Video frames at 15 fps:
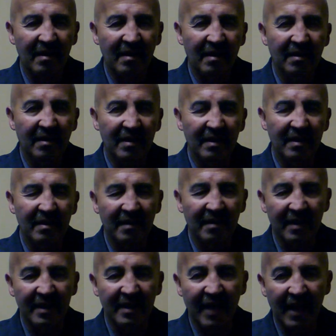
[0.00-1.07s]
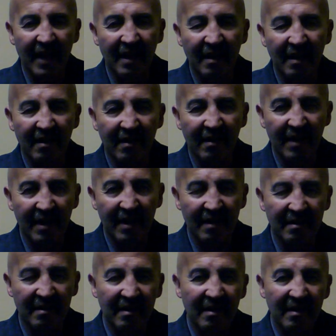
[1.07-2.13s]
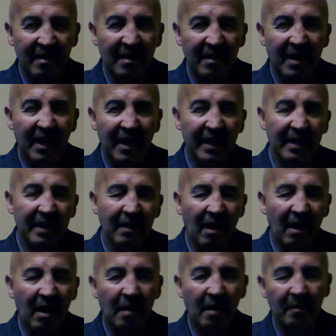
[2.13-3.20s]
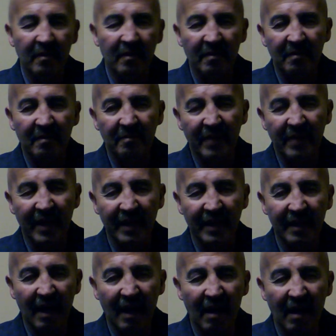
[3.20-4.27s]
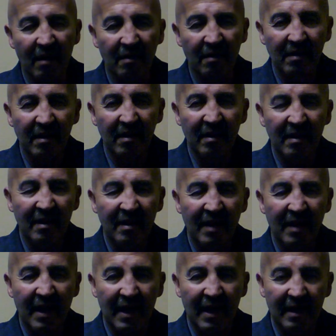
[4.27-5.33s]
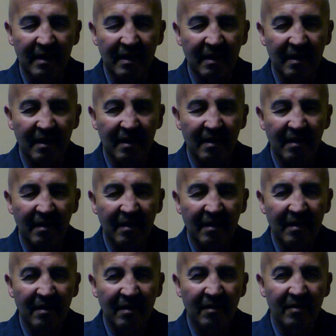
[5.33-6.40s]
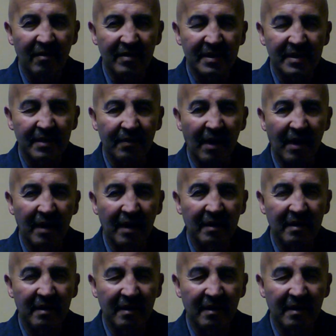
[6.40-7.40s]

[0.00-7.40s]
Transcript: a container and heat it up or break it down and construct